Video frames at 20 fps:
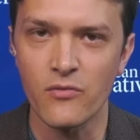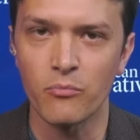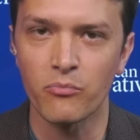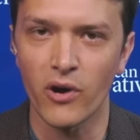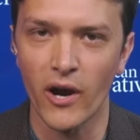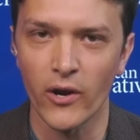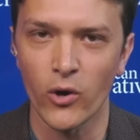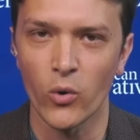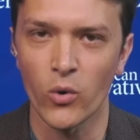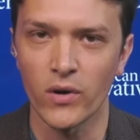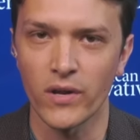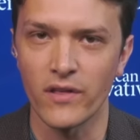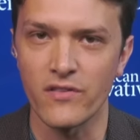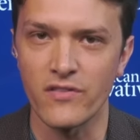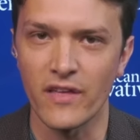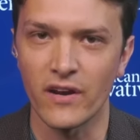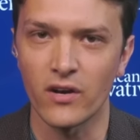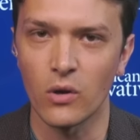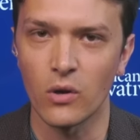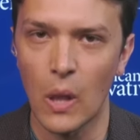priorities
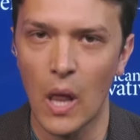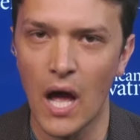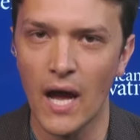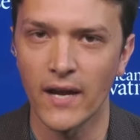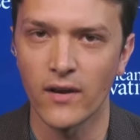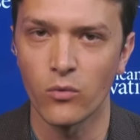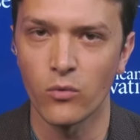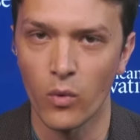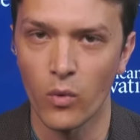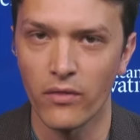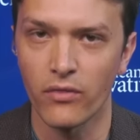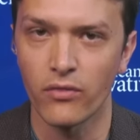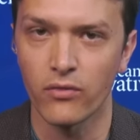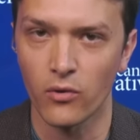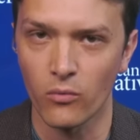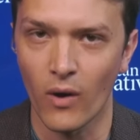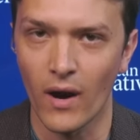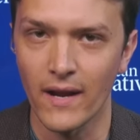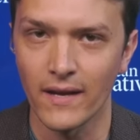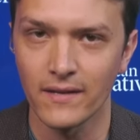that are aligned with the
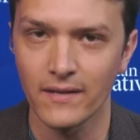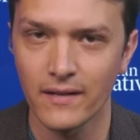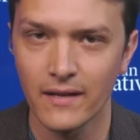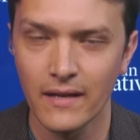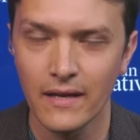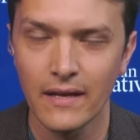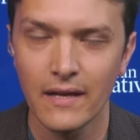right.